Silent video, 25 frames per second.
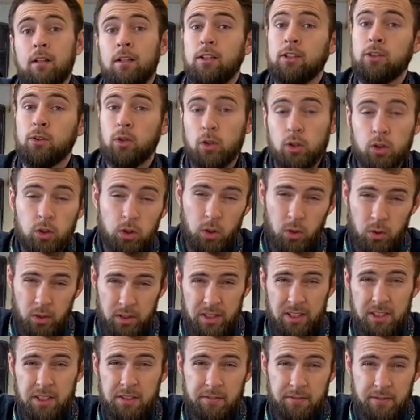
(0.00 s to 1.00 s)
So our goal in
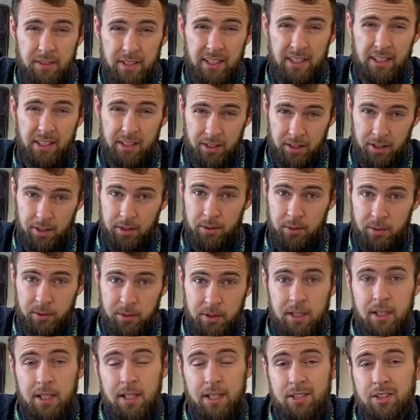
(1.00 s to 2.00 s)
this video
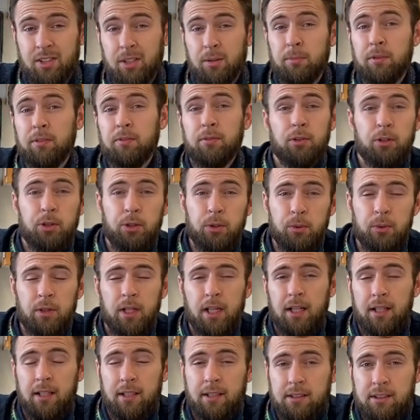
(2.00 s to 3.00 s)
is going to be for you
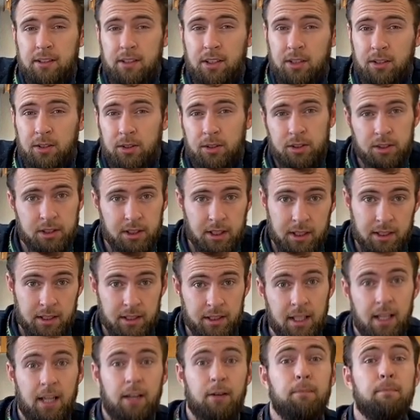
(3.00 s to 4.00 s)
guys to understand
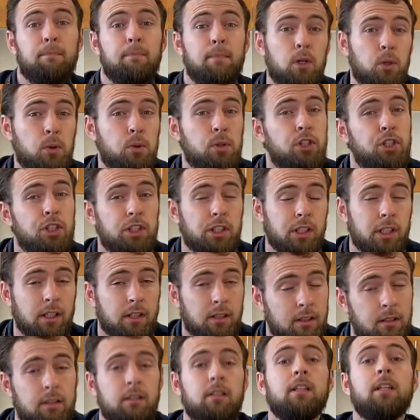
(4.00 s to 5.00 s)
how
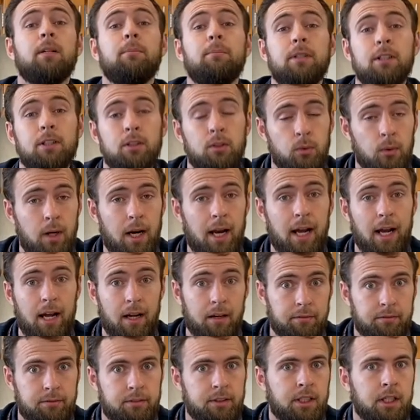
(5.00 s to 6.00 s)
motion can be
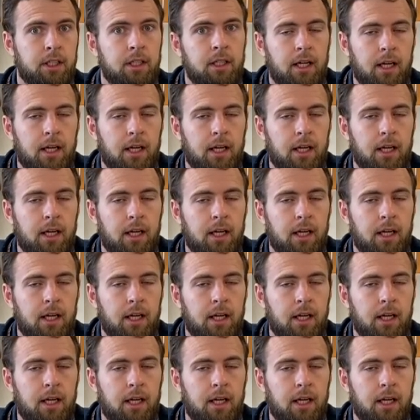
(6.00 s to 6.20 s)
graphed.